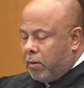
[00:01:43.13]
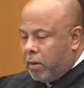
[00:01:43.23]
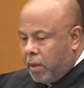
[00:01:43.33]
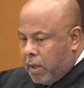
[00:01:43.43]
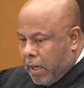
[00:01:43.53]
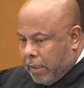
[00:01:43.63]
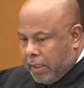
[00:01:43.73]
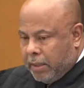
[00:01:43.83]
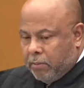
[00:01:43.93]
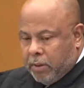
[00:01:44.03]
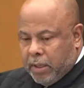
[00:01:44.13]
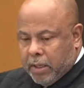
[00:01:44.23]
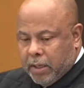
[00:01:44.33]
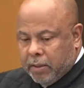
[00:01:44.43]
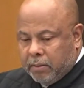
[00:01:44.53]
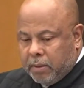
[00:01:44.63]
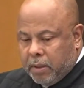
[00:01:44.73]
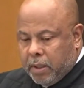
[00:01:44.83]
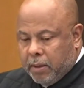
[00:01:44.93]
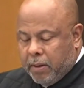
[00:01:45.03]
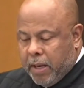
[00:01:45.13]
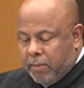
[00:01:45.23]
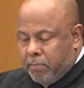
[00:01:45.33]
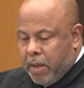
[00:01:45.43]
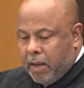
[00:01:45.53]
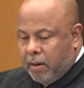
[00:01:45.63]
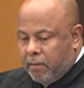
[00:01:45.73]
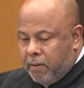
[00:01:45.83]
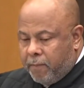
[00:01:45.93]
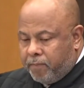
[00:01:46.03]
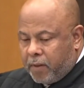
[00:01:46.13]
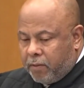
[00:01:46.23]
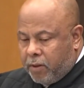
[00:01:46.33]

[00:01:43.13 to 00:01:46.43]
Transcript: Steele, I think we admitted